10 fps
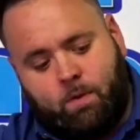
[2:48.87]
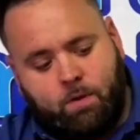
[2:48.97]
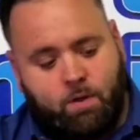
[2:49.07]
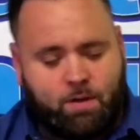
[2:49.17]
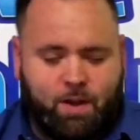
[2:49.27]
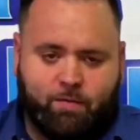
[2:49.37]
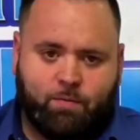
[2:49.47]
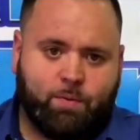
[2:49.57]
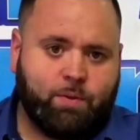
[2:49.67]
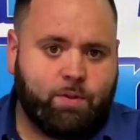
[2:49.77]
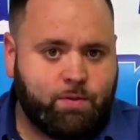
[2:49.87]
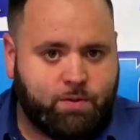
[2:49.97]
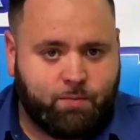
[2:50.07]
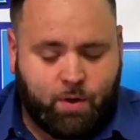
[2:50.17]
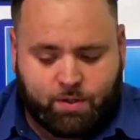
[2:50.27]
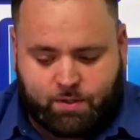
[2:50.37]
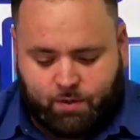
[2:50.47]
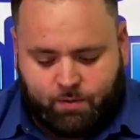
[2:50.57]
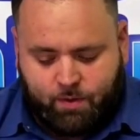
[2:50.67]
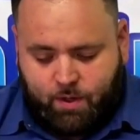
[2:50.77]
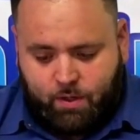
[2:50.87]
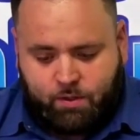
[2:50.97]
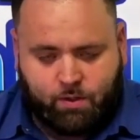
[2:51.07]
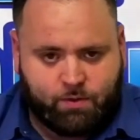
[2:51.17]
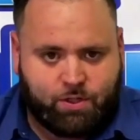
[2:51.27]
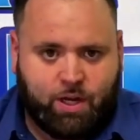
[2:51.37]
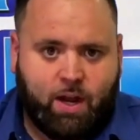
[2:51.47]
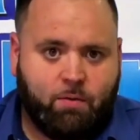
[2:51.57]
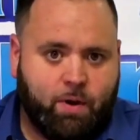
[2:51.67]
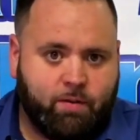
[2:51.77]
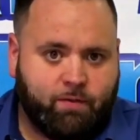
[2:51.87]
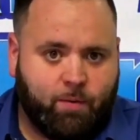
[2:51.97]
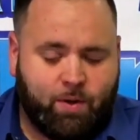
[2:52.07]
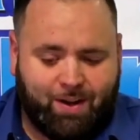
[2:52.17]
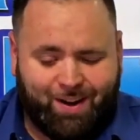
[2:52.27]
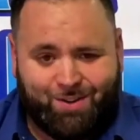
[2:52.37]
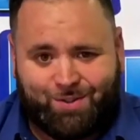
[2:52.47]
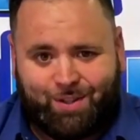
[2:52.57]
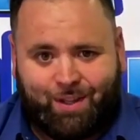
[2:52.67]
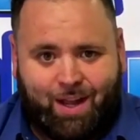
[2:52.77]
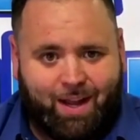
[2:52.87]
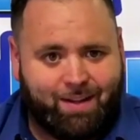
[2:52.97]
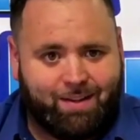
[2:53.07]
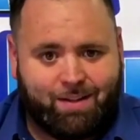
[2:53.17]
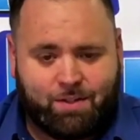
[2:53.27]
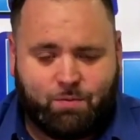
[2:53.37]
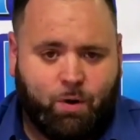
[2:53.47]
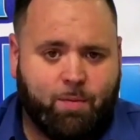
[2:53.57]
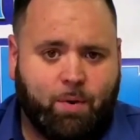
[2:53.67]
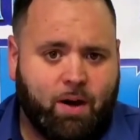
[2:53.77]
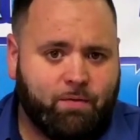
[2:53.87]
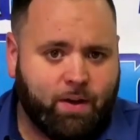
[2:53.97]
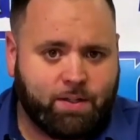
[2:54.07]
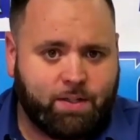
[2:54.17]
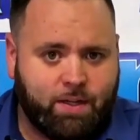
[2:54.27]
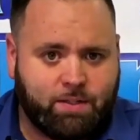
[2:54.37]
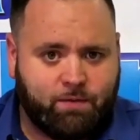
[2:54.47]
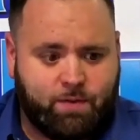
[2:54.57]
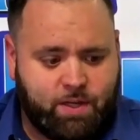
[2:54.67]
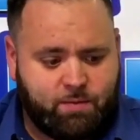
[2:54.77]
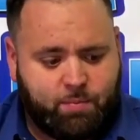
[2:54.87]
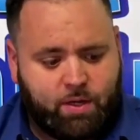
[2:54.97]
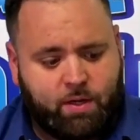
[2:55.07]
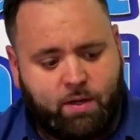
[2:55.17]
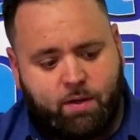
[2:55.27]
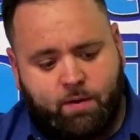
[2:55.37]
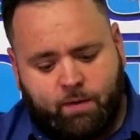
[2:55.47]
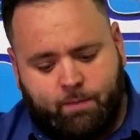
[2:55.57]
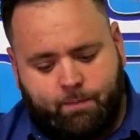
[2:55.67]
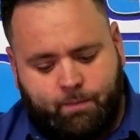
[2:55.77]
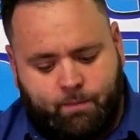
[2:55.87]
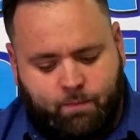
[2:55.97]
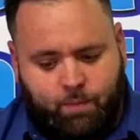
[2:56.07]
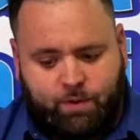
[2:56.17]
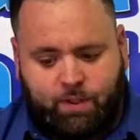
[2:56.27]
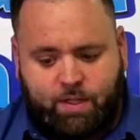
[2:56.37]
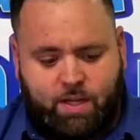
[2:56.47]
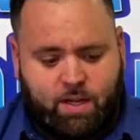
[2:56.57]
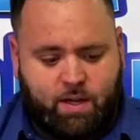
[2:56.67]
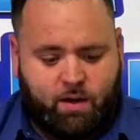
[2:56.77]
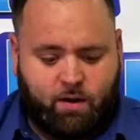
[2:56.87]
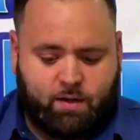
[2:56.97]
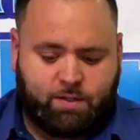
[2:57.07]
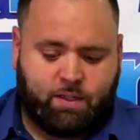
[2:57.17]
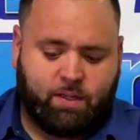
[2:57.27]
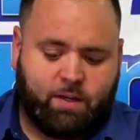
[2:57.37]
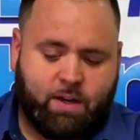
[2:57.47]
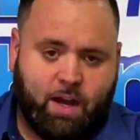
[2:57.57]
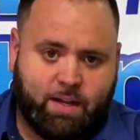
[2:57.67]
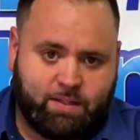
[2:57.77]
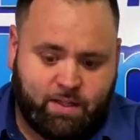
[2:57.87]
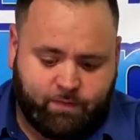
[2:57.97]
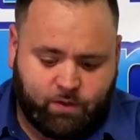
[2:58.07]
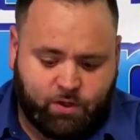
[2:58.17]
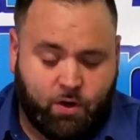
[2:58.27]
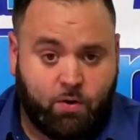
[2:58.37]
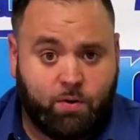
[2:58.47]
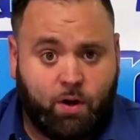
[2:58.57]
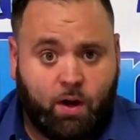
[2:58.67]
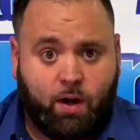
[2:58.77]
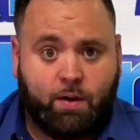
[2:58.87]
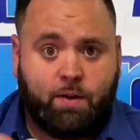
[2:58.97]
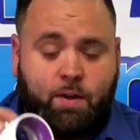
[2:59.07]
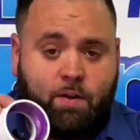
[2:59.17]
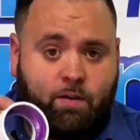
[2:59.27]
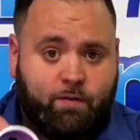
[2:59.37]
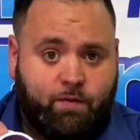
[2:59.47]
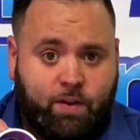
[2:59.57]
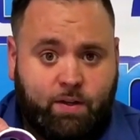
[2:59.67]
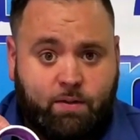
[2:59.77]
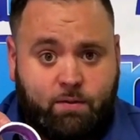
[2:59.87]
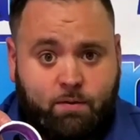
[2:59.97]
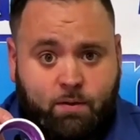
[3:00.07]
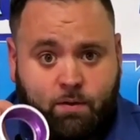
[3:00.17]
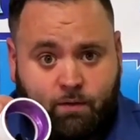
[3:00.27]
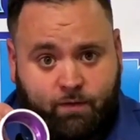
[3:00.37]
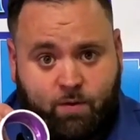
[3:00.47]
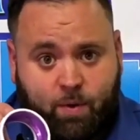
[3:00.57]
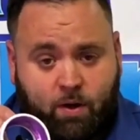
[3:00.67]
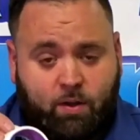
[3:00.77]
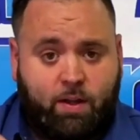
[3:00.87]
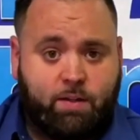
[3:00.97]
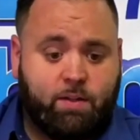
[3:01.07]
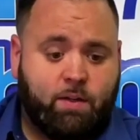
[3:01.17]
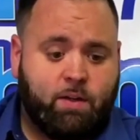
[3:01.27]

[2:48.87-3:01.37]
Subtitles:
You can never really use too much. Don't shy away from it. I use a lot and then just wipe off excess if need be. But the key here is to get a nice even coat on the fitting, the female end,